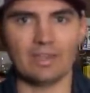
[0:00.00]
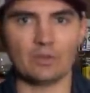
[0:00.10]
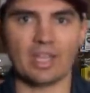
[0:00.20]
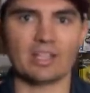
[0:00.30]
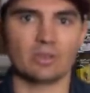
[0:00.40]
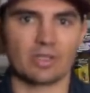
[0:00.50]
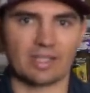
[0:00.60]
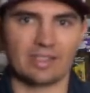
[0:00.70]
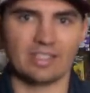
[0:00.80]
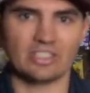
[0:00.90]
If you take a look at
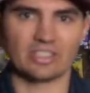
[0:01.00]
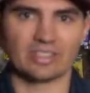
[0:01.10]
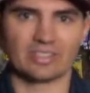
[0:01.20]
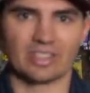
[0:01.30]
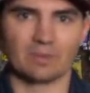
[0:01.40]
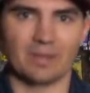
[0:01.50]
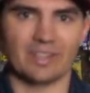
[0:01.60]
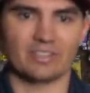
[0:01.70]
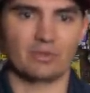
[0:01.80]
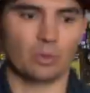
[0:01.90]
the conditions that are
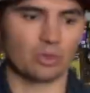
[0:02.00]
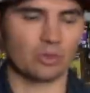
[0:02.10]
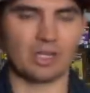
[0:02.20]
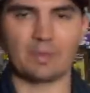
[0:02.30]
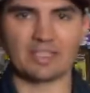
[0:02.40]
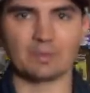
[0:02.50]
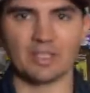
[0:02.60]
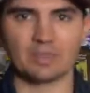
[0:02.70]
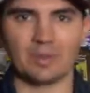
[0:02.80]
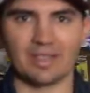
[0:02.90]
best for crankbaits and
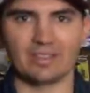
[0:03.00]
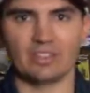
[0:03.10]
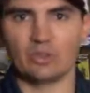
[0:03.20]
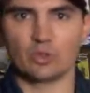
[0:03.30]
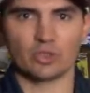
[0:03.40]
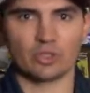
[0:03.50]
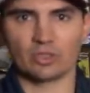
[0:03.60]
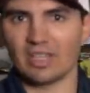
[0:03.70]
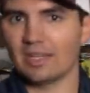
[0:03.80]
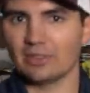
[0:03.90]
buzzbaits, it's usually your
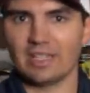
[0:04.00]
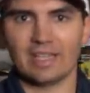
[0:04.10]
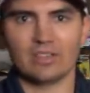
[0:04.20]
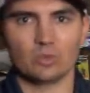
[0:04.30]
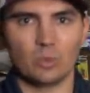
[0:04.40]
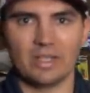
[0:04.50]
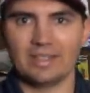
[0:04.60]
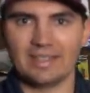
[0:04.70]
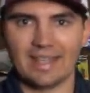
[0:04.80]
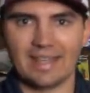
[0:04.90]
cloudy days,
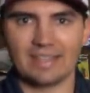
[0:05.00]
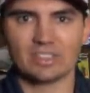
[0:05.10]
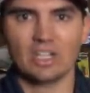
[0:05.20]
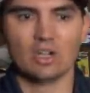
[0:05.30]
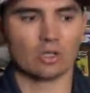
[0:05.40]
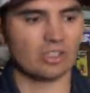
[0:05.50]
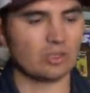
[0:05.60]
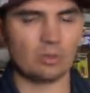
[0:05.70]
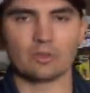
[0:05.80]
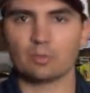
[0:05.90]
windy days, or
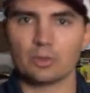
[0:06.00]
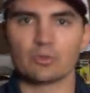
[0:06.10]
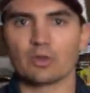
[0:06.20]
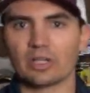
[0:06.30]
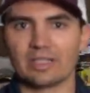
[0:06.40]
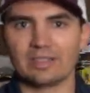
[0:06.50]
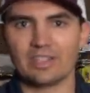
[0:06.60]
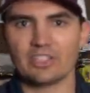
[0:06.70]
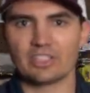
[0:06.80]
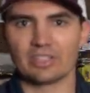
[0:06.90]
days when you have pre-front
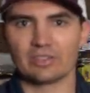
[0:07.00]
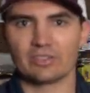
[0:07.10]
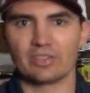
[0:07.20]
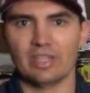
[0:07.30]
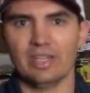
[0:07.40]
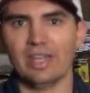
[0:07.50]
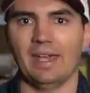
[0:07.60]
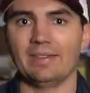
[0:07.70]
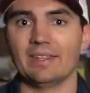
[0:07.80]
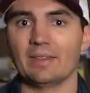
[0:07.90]
conditions.
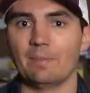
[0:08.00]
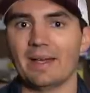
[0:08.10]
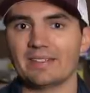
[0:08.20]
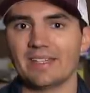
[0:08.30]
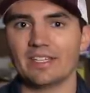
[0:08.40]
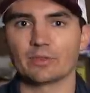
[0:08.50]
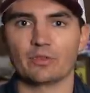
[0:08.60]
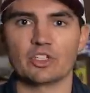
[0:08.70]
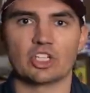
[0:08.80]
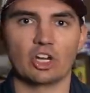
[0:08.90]
And then the best days for
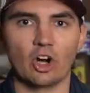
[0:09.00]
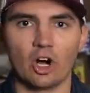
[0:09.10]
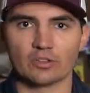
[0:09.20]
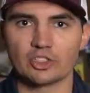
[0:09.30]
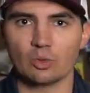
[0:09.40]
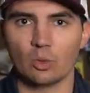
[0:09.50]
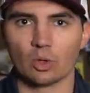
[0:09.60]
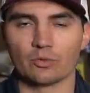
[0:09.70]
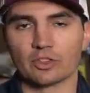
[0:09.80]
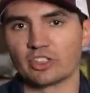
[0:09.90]
fishing
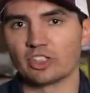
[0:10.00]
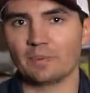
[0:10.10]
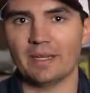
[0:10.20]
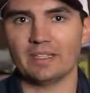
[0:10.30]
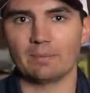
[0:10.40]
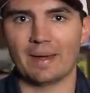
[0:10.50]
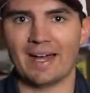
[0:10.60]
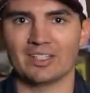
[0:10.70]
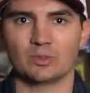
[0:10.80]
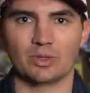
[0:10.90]
offshore for suspended
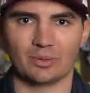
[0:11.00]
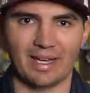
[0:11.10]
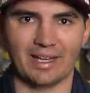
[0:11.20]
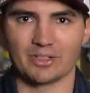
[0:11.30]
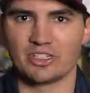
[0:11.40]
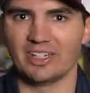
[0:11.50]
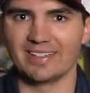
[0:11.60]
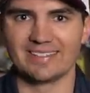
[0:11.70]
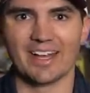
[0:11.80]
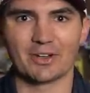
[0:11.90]
bass with your hair
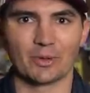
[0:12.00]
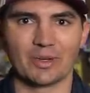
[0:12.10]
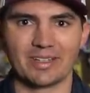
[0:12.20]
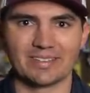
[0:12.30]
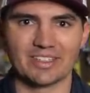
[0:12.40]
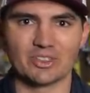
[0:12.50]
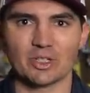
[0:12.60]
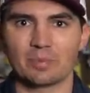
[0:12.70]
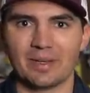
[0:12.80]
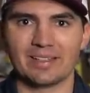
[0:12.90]
jigs, Neko rigs, and
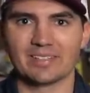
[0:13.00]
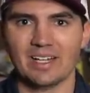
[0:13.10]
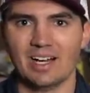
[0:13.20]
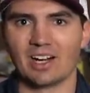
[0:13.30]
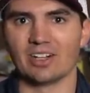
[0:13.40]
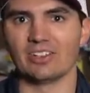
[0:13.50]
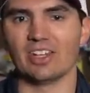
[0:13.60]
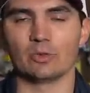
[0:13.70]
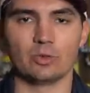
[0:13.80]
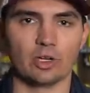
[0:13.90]
jerkbaits are on
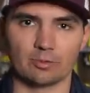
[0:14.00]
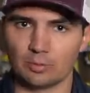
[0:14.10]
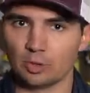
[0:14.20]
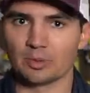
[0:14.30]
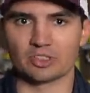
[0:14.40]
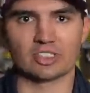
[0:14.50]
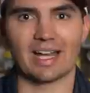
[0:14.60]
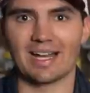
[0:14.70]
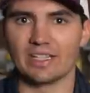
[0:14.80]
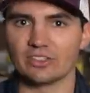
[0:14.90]
days when you have bluebird
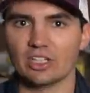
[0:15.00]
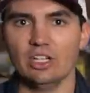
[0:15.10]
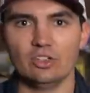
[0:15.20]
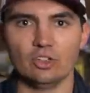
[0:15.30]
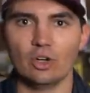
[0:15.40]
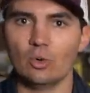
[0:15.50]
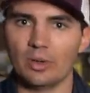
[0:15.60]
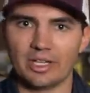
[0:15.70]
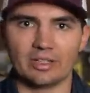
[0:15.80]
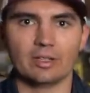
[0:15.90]
skies, no
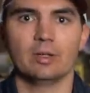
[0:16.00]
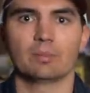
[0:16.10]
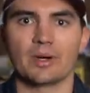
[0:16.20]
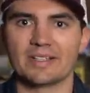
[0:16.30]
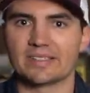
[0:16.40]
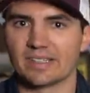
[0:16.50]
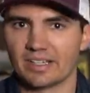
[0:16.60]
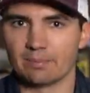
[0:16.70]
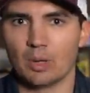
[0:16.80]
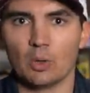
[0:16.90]
wind, bright
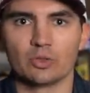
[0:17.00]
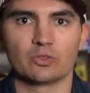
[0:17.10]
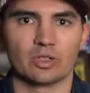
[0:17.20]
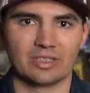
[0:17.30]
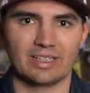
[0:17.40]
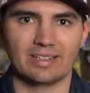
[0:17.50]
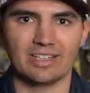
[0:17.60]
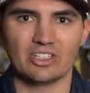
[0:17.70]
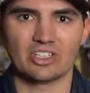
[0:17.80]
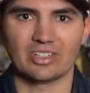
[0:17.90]
sun, post-front
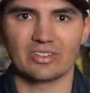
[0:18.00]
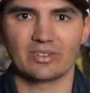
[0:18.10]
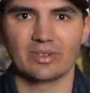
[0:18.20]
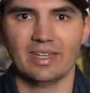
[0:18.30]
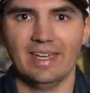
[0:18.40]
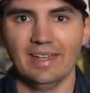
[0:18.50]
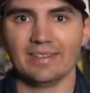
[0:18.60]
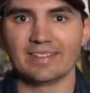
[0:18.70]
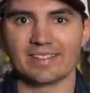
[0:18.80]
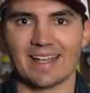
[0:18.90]
conditions.
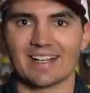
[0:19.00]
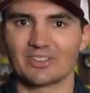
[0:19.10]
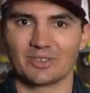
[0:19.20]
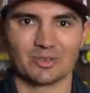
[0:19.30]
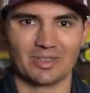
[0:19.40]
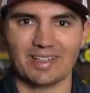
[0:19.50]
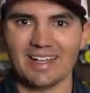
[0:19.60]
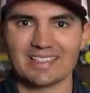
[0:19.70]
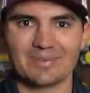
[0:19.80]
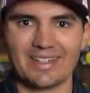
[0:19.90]
This is actually really
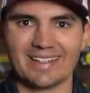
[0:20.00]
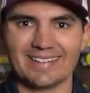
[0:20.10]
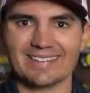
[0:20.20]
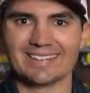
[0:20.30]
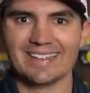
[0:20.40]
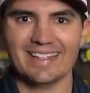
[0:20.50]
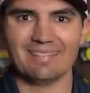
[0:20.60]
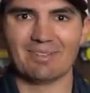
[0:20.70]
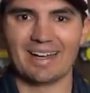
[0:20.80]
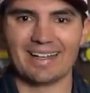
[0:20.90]
nice because
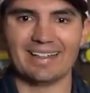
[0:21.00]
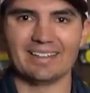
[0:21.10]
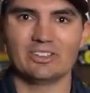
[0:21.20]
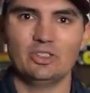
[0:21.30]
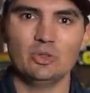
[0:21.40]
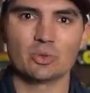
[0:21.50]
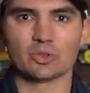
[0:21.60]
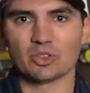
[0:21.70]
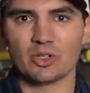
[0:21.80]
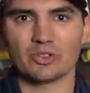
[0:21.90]
my two
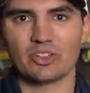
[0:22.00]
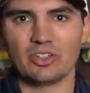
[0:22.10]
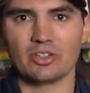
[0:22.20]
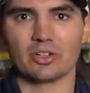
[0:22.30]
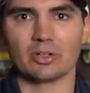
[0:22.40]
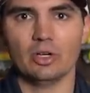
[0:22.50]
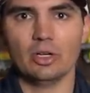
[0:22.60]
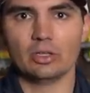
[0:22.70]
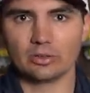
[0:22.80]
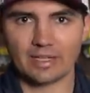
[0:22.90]
results here
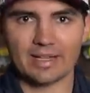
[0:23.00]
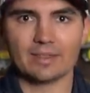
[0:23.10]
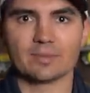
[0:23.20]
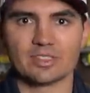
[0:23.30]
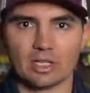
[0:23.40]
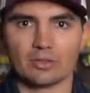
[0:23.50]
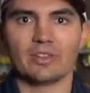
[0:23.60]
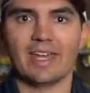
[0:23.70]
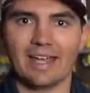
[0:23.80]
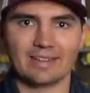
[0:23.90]
lend
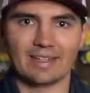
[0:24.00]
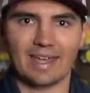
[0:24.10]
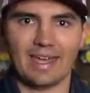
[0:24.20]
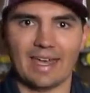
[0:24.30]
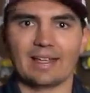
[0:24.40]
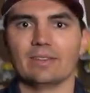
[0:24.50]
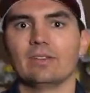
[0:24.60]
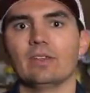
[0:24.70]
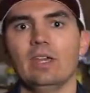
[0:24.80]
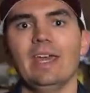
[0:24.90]
themselves hand in
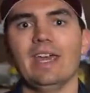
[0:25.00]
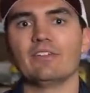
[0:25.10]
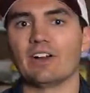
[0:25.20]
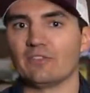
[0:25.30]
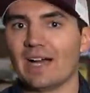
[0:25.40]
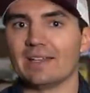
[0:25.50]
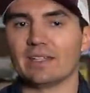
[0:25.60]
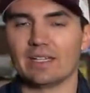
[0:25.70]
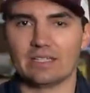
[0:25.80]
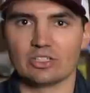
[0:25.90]
hand. If I find
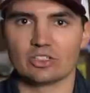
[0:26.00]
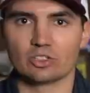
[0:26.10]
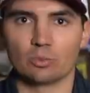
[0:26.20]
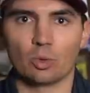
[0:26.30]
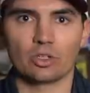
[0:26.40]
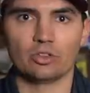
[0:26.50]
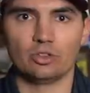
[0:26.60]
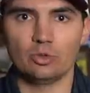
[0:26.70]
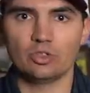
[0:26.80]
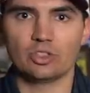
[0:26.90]
the conditions are more
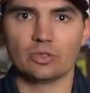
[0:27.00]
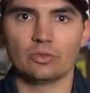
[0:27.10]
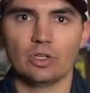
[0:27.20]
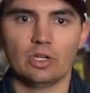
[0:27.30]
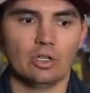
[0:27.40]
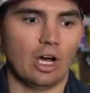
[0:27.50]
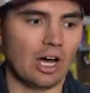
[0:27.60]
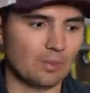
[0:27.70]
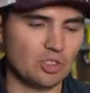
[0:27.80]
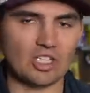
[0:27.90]
conducive
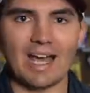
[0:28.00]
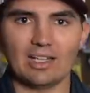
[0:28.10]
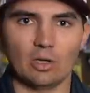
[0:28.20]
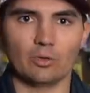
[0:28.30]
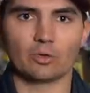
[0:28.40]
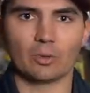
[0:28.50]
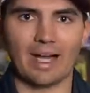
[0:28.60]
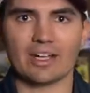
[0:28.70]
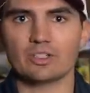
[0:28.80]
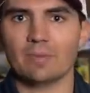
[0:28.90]
up shallow for
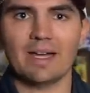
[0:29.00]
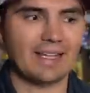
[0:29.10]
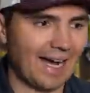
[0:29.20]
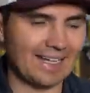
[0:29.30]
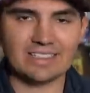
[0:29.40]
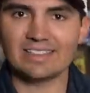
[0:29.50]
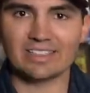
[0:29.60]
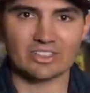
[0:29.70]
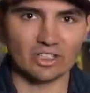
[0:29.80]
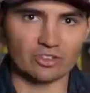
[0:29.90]
reaction bite, I just need
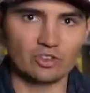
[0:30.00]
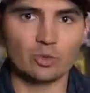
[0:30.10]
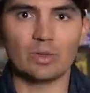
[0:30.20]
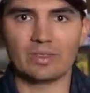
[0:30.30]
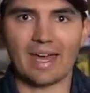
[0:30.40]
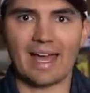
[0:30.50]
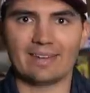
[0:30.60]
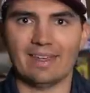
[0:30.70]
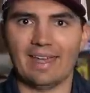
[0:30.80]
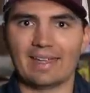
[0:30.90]
to start doing
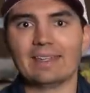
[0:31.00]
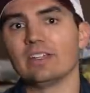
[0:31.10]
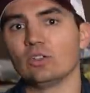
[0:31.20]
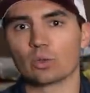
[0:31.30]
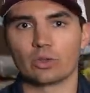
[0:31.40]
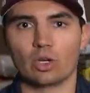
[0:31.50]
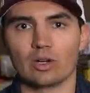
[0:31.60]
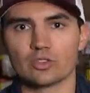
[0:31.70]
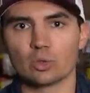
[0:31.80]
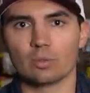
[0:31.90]
that and ignore the
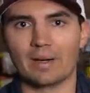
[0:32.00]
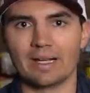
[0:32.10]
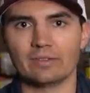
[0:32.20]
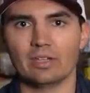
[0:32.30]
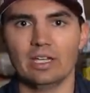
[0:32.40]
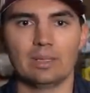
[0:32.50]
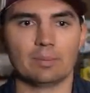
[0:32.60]
offshore bite.